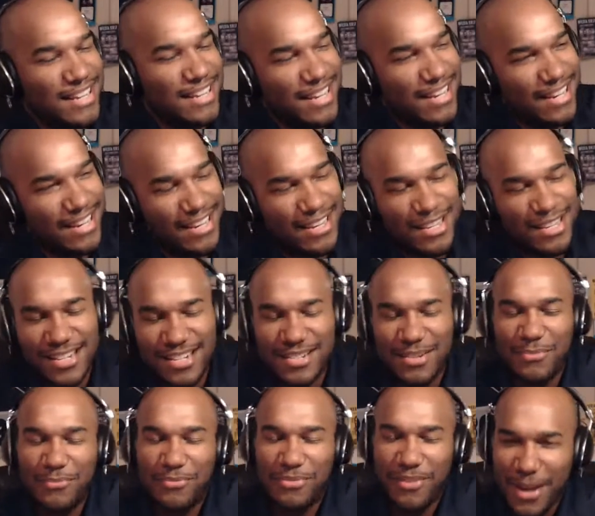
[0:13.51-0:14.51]
It
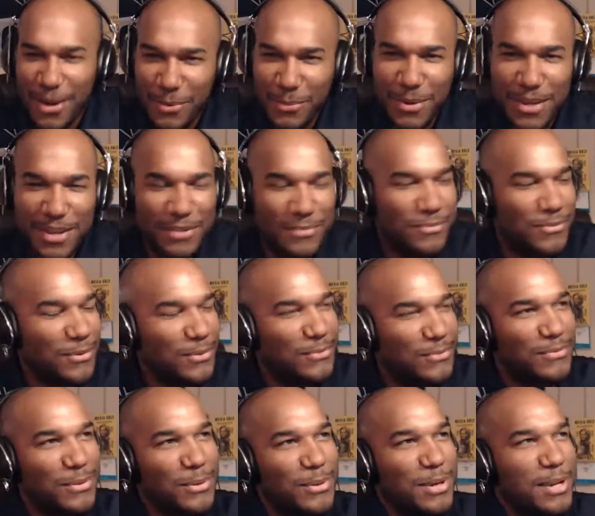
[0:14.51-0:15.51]
is fight week for
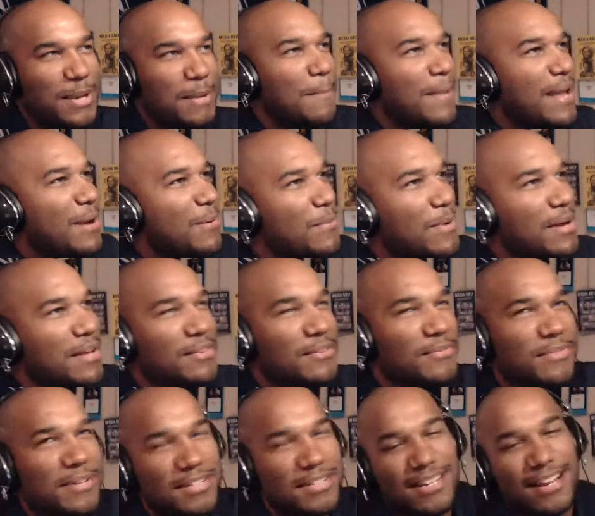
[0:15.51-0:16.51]
Floyd Mayweather
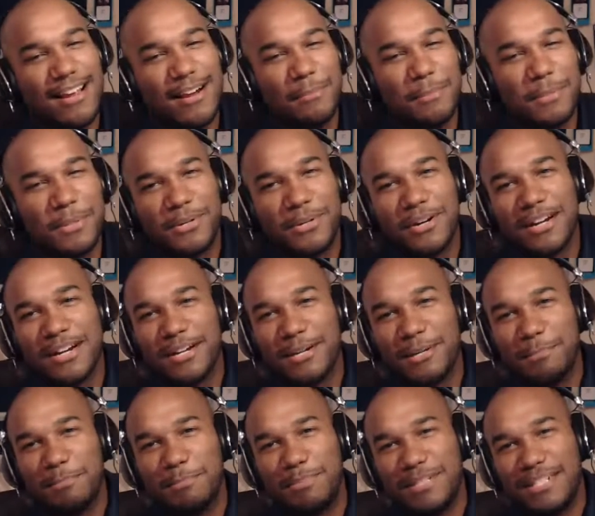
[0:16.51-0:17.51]
versus Conor
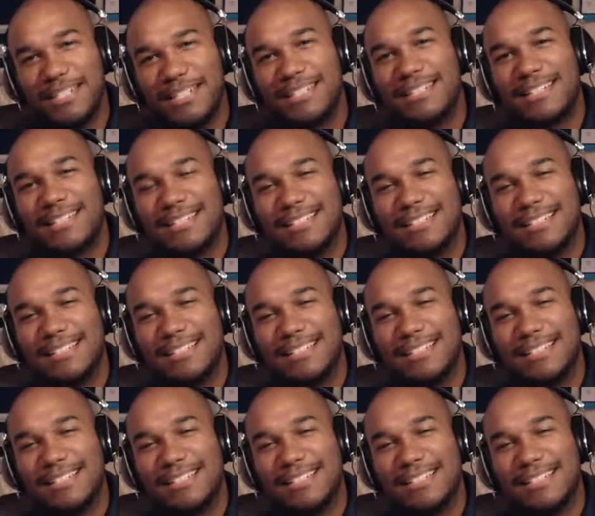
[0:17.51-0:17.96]
McGregor, but